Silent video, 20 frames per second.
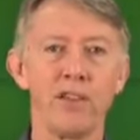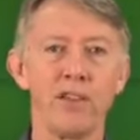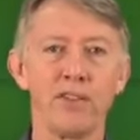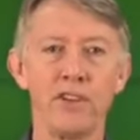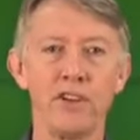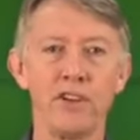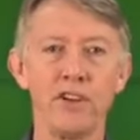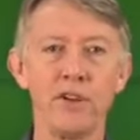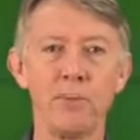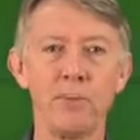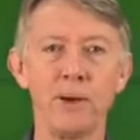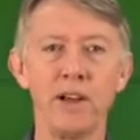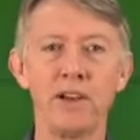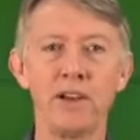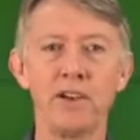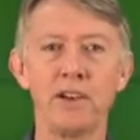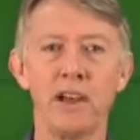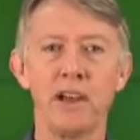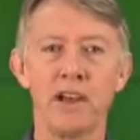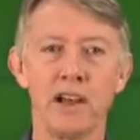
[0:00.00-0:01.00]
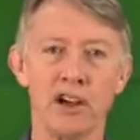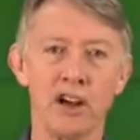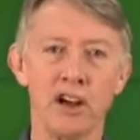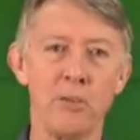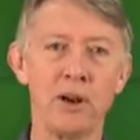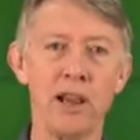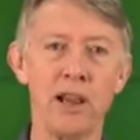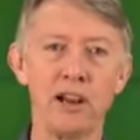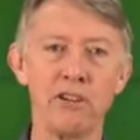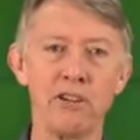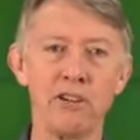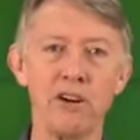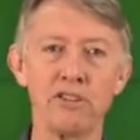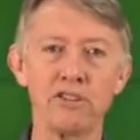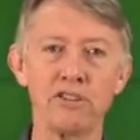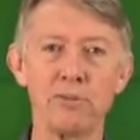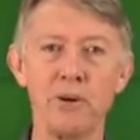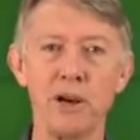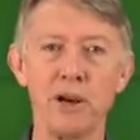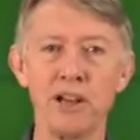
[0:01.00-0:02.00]
The European Common
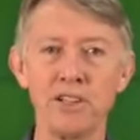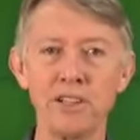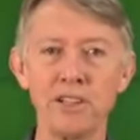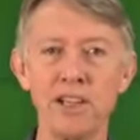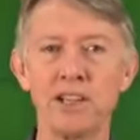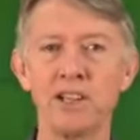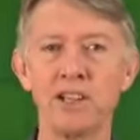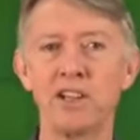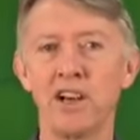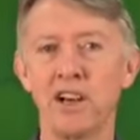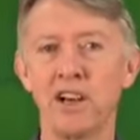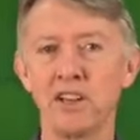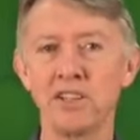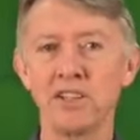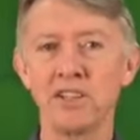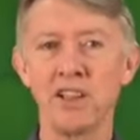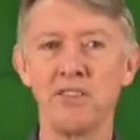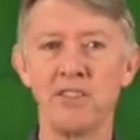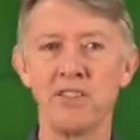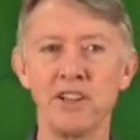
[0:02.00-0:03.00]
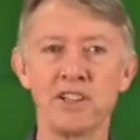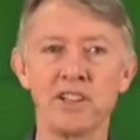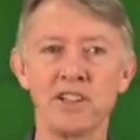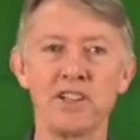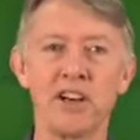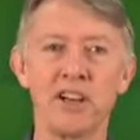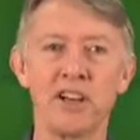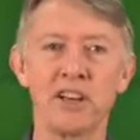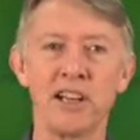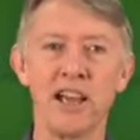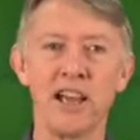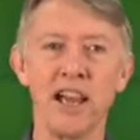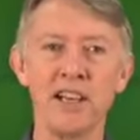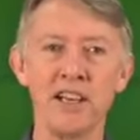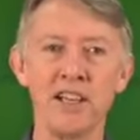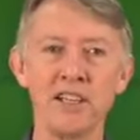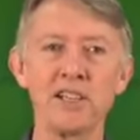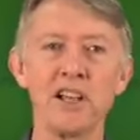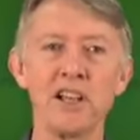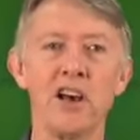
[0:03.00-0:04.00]
Agricultural Policy in the 1970s and
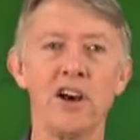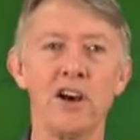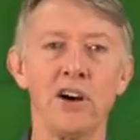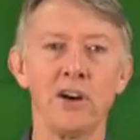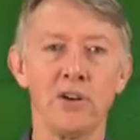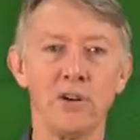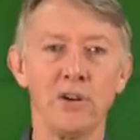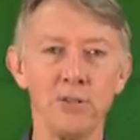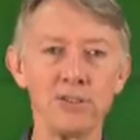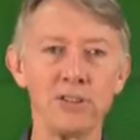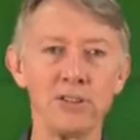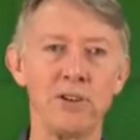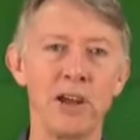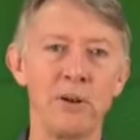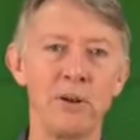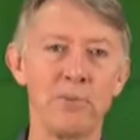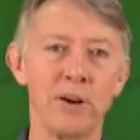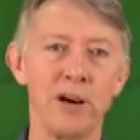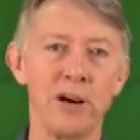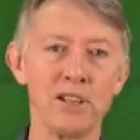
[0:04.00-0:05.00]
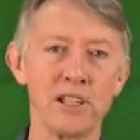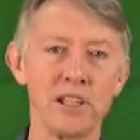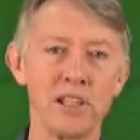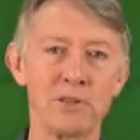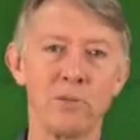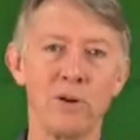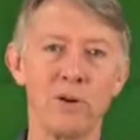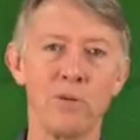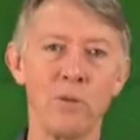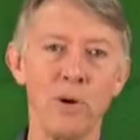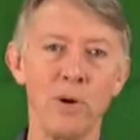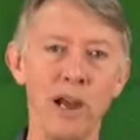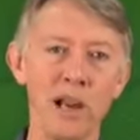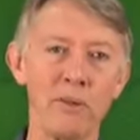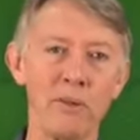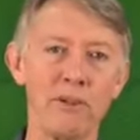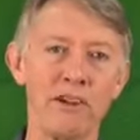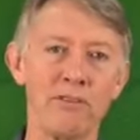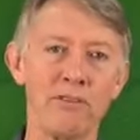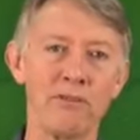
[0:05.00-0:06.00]
1980s also had prices that were well
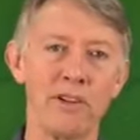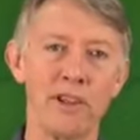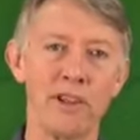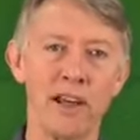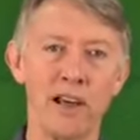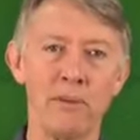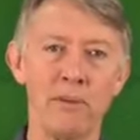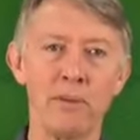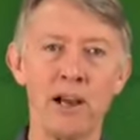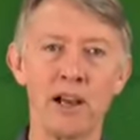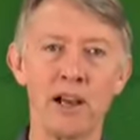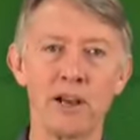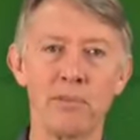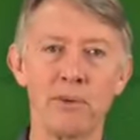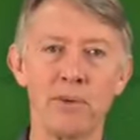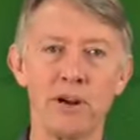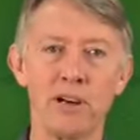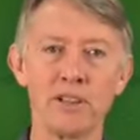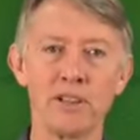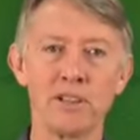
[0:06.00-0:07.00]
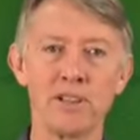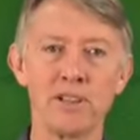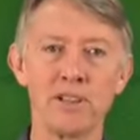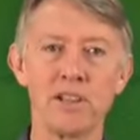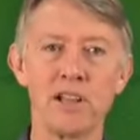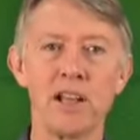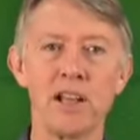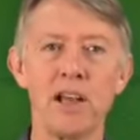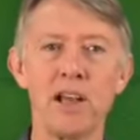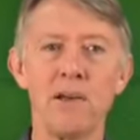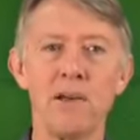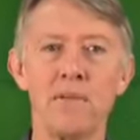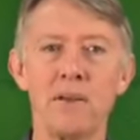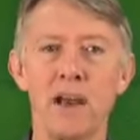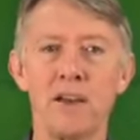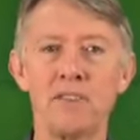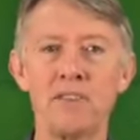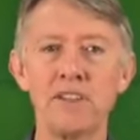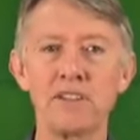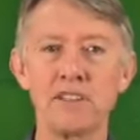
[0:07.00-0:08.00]
above market prices,
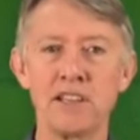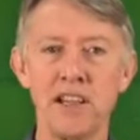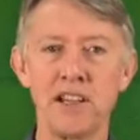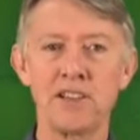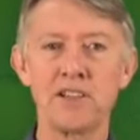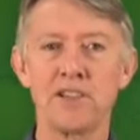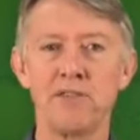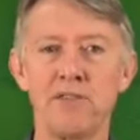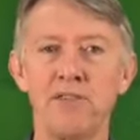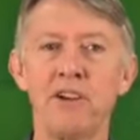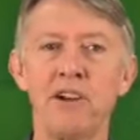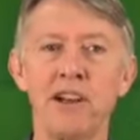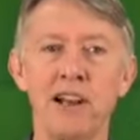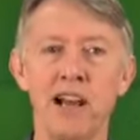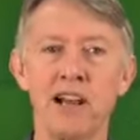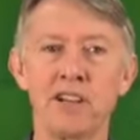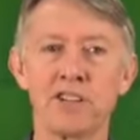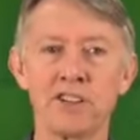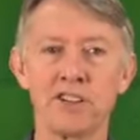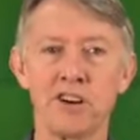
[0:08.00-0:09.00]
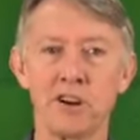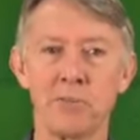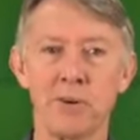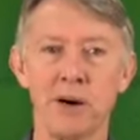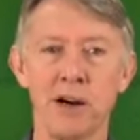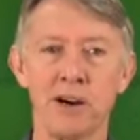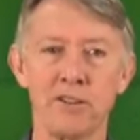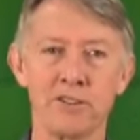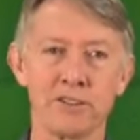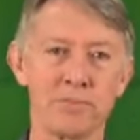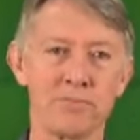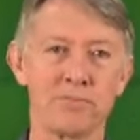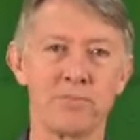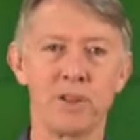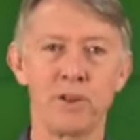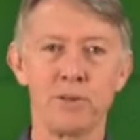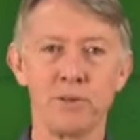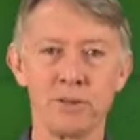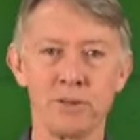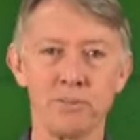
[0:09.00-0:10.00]
and this led to very large stockpiles.
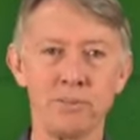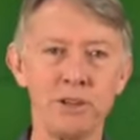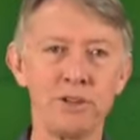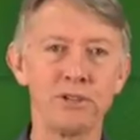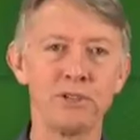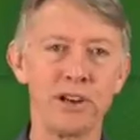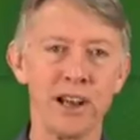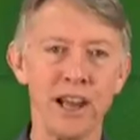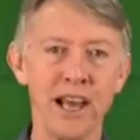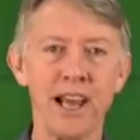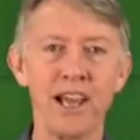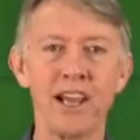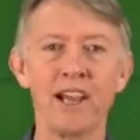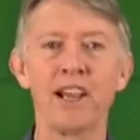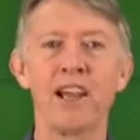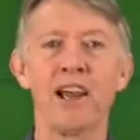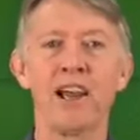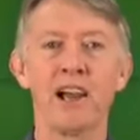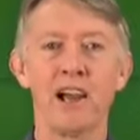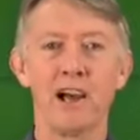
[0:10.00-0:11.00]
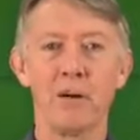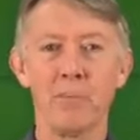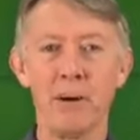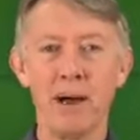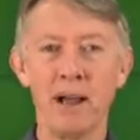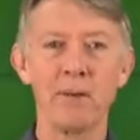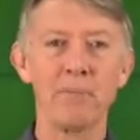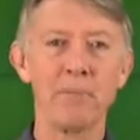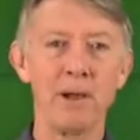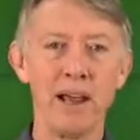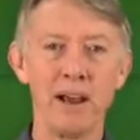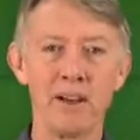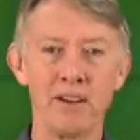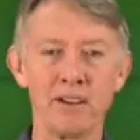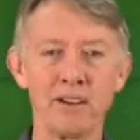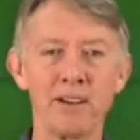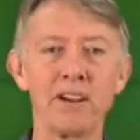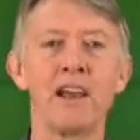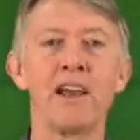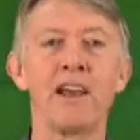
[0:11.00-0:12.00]
There was a milk lake, a butter
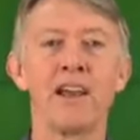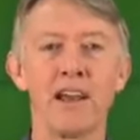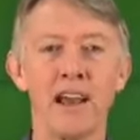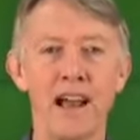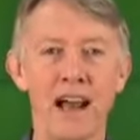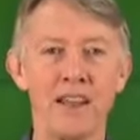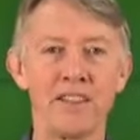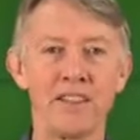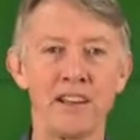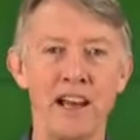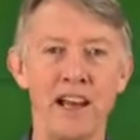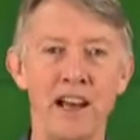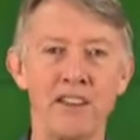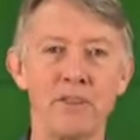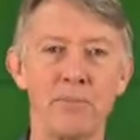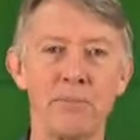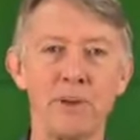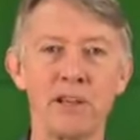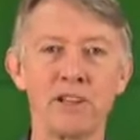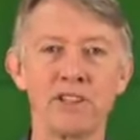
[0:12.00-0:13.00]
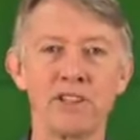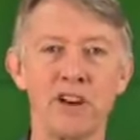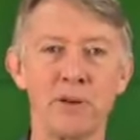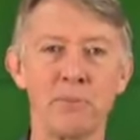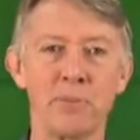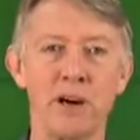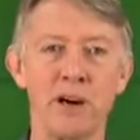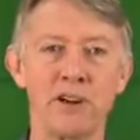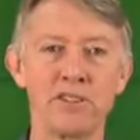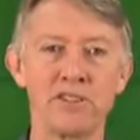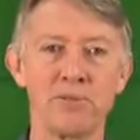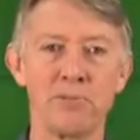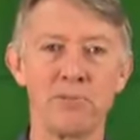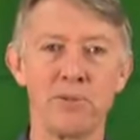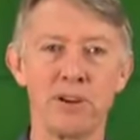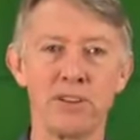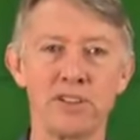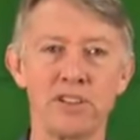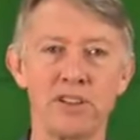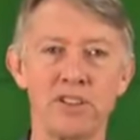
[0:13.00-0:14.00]
mountain, other big stockpiles of
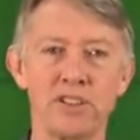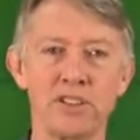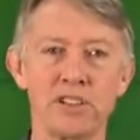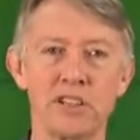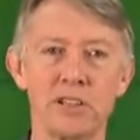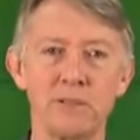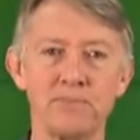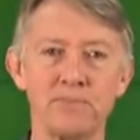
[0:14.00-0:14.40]
produce.